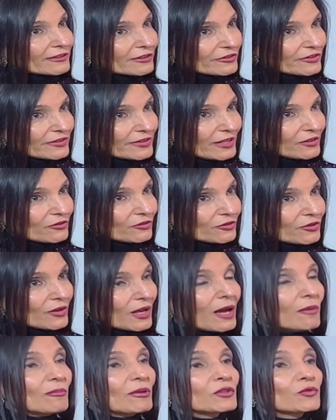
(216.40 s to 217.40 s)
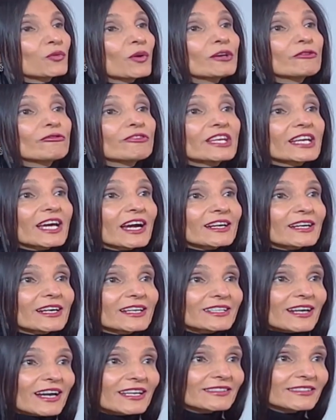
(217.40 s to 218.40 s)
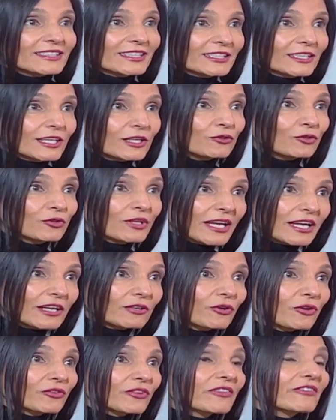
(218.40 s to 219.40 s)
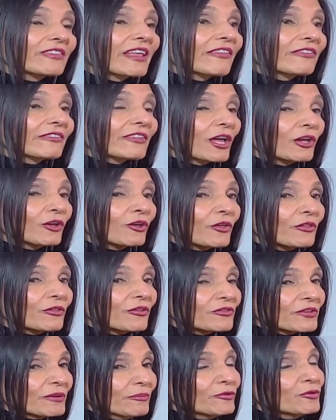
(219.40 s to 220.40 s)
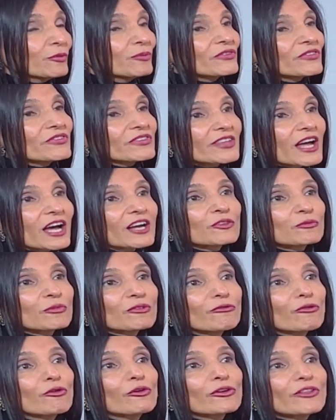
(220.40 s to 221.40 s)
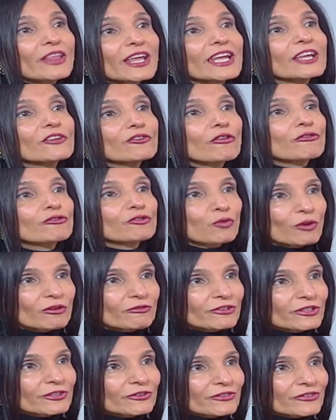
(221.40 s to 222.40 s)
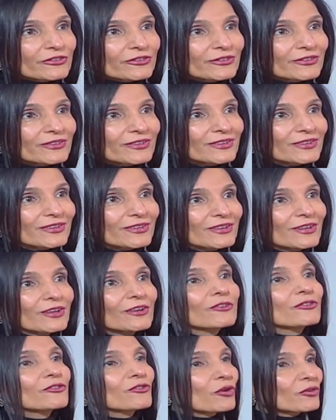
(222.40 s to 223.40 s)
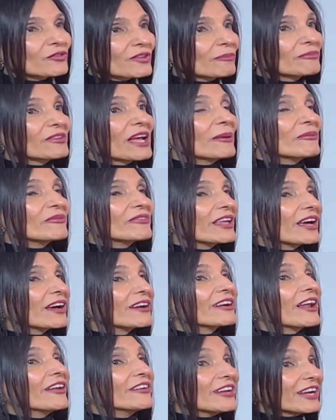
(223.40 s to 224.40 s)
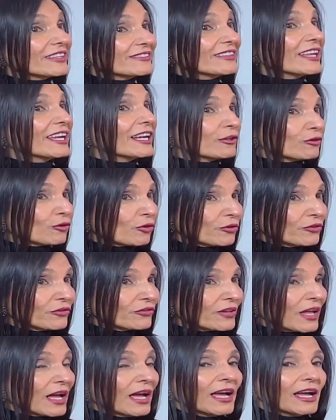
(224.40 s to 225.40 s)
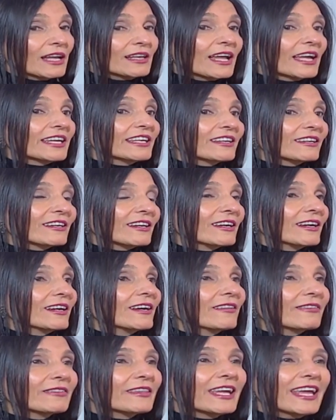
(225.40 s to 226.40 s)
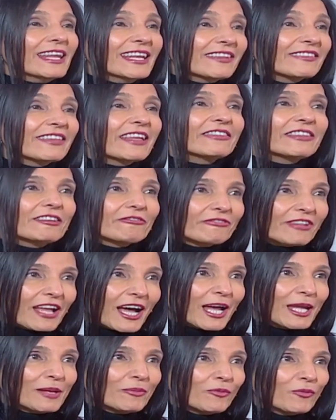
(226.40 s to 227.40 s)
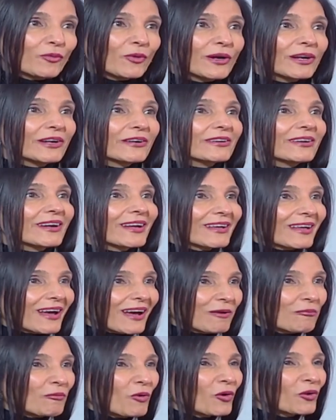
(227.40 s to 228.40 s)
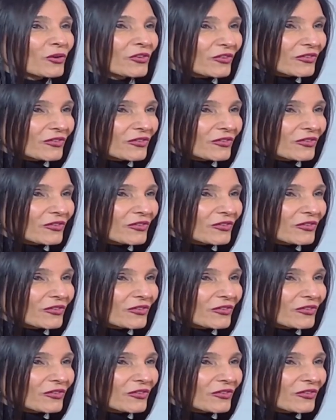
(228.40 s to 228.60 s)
stage. But one of the criteria to diagnose is that the symptoms start before the age of 12 years. So sometimes they are not diagnosed, like the inattentive type, where more